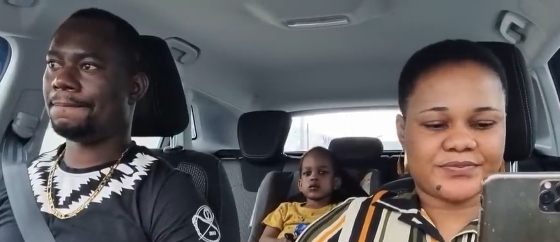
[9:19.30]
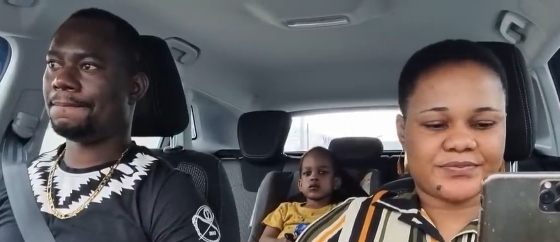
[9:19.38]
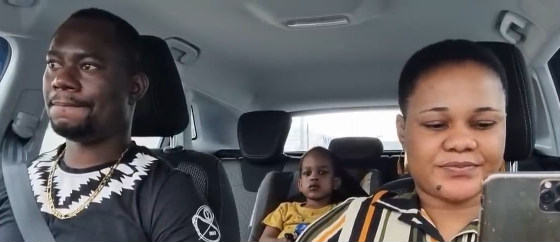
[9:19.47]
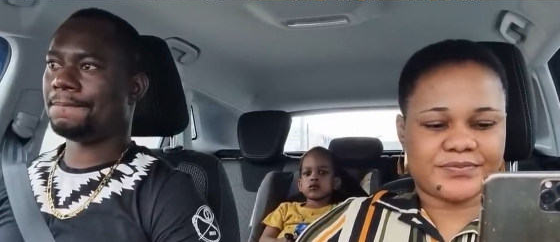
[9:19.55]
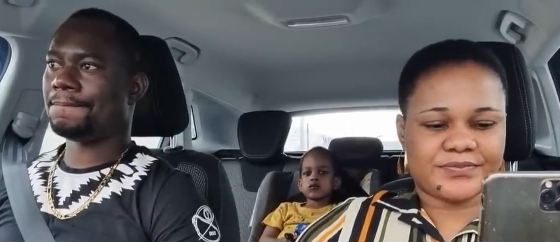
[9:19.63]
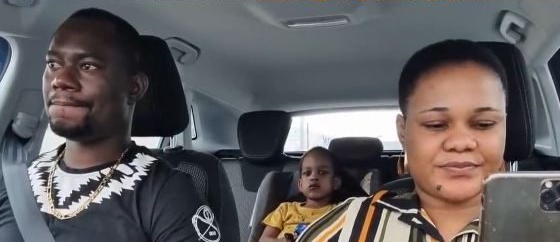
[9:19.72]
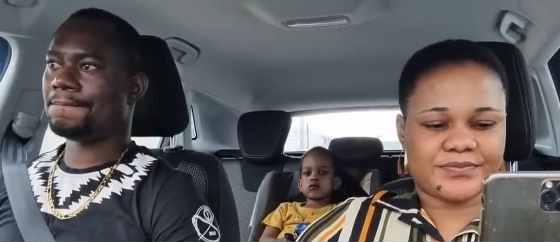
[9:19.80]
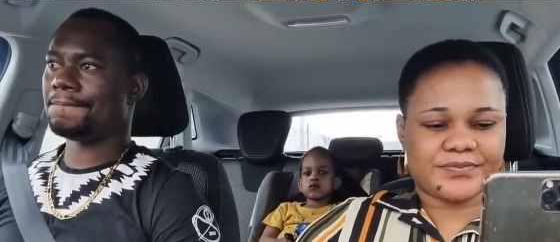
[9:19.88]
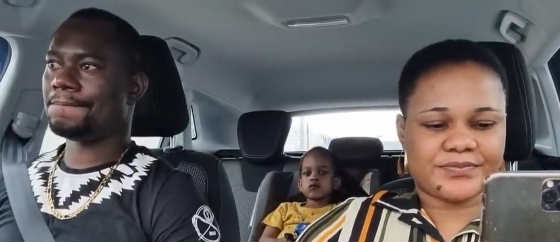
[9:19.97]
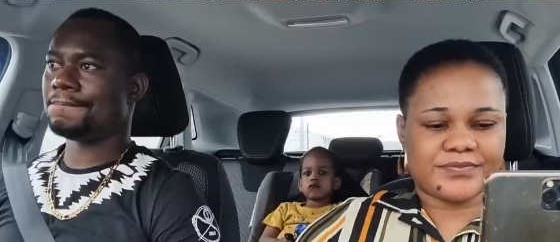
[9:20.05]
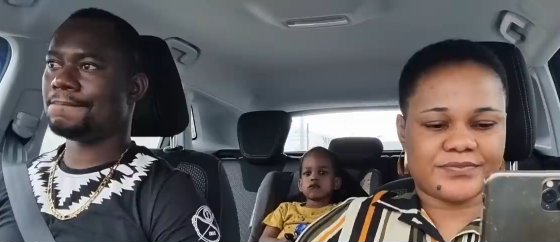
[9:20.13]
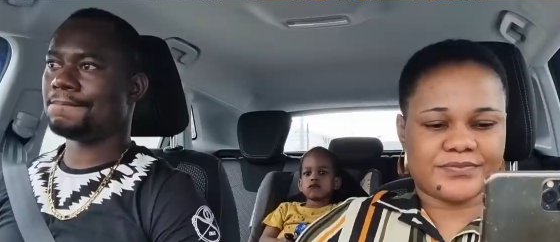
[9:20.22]

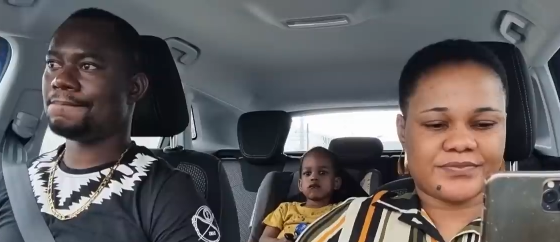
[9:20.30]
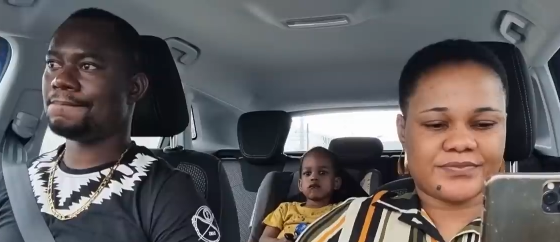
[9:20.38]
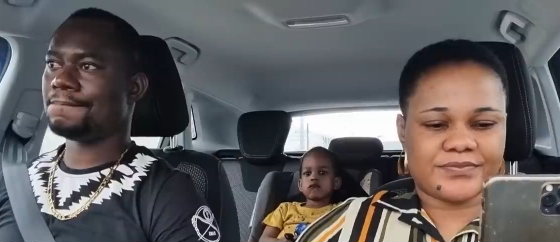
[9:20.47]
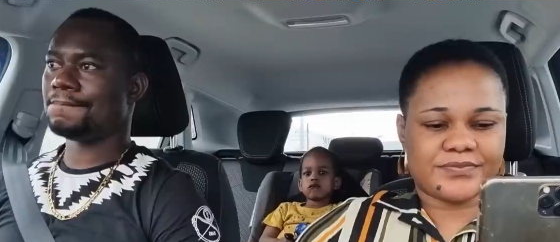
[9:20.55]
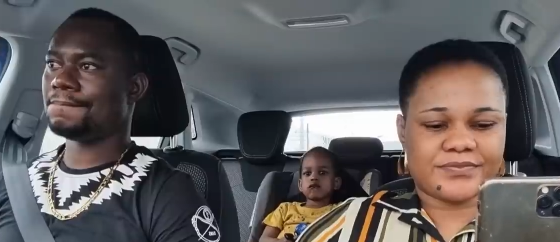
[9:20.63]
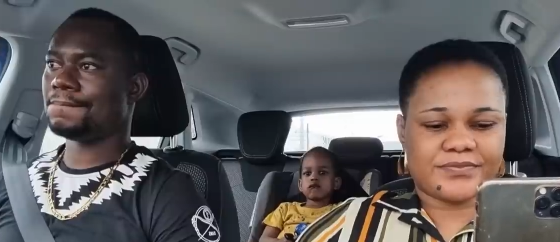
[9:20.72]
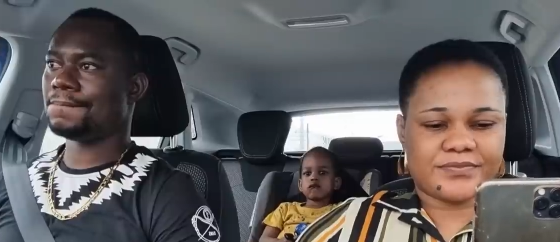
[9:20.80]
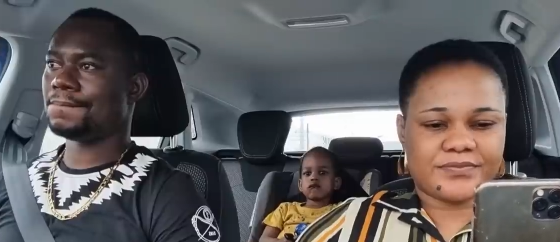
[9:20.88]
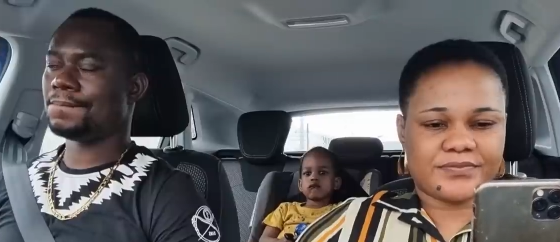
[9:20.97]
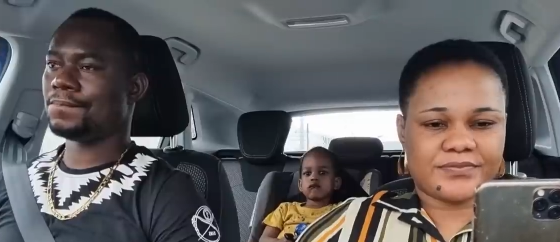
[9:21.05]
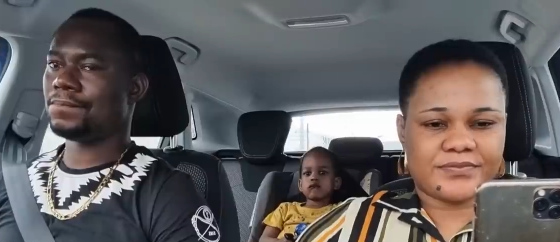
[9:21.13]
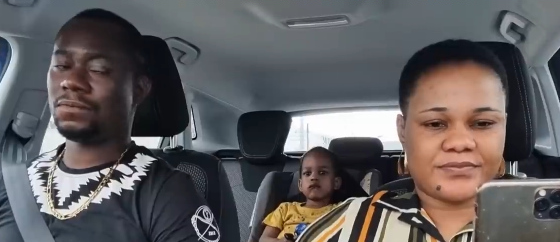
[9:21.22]

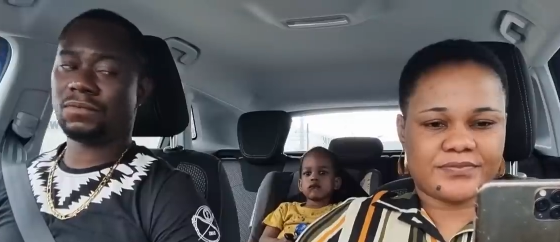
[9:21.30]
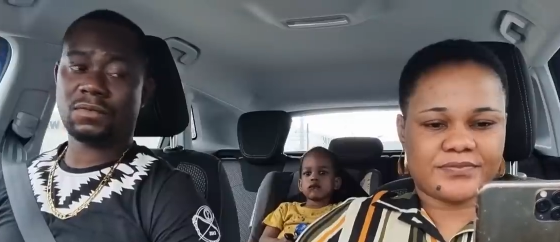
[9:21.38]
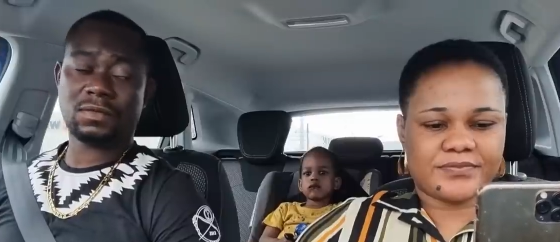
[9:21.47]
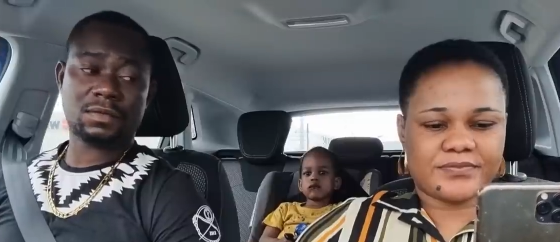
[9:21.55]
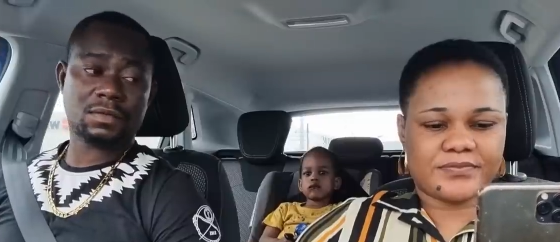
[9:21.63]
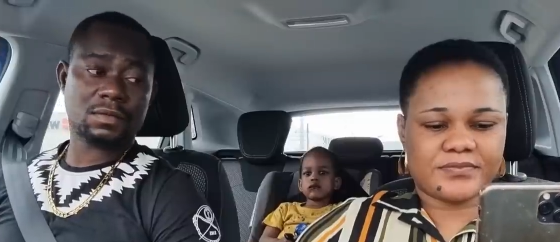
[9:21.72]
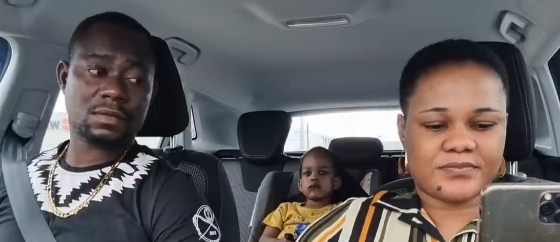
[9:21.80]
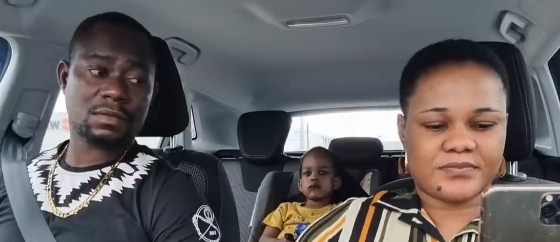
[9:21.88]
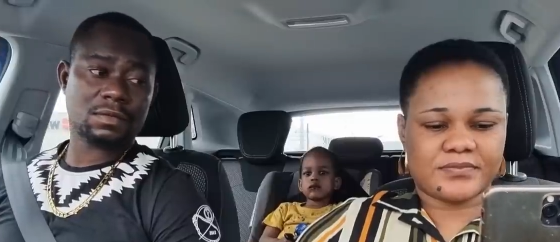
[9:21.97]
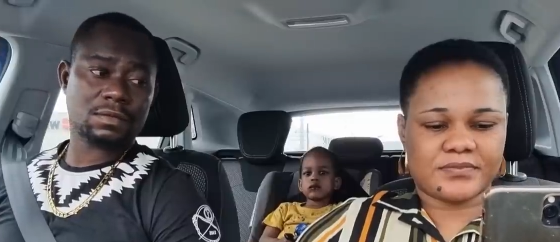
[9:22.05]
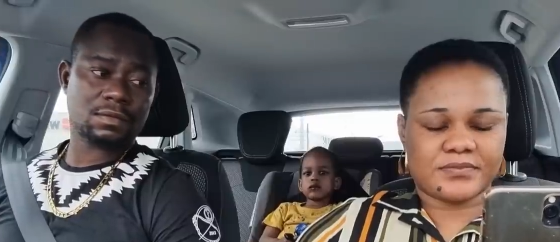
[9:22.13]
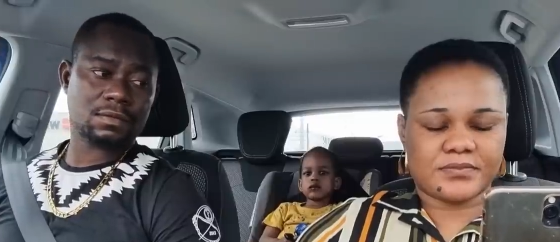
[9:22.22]

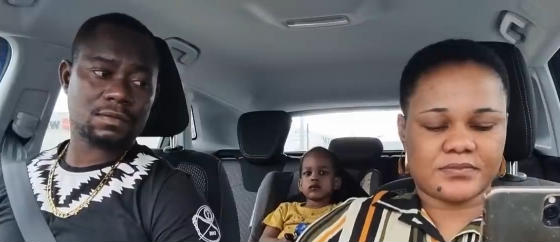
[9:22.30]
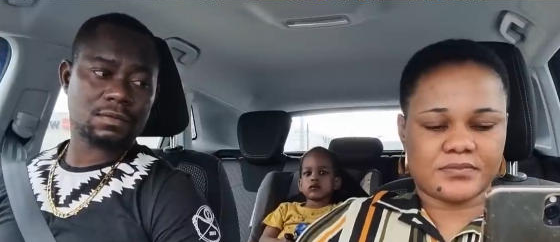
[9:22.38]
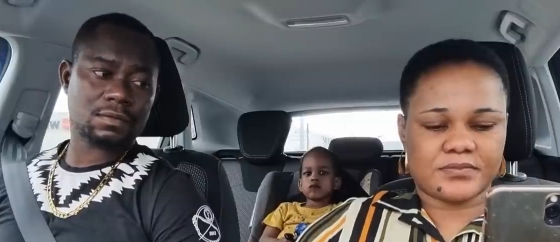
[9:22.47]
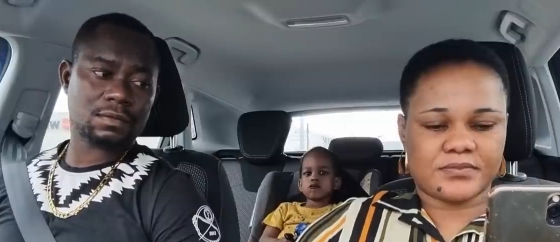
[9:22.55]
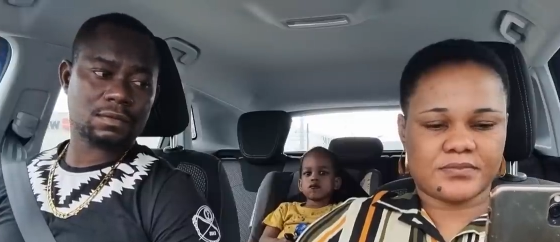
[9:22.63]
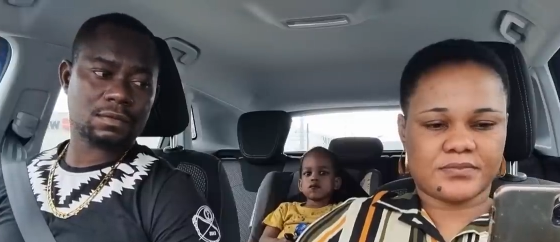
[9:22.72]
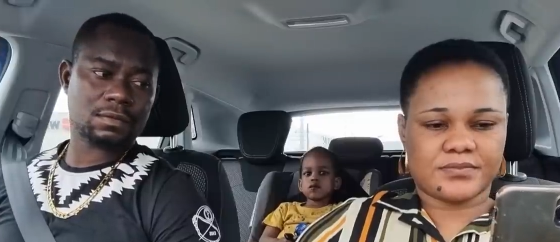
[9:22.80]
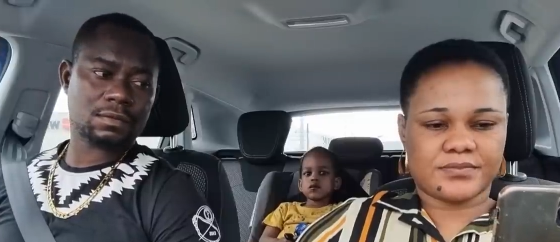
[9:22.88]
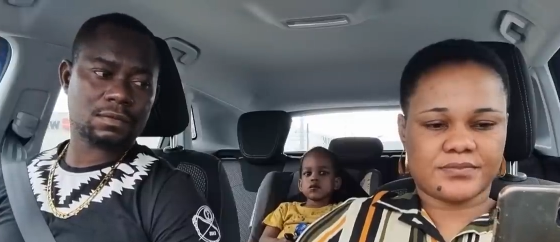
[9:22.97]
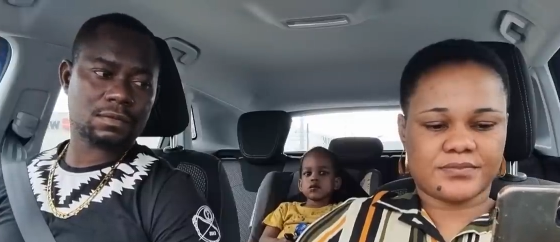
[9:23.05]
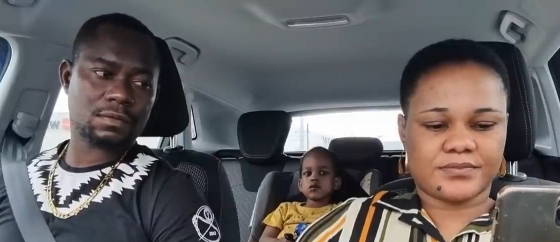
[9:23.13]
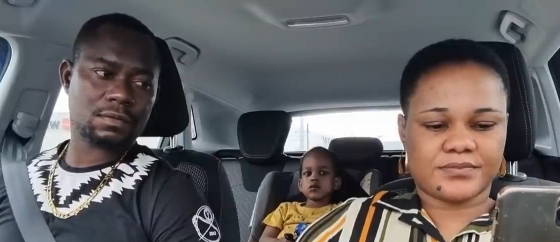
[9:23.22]

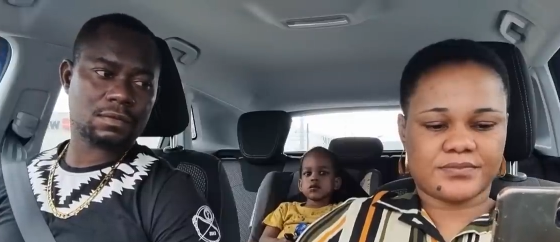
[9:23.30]
No one is speaking in this clip.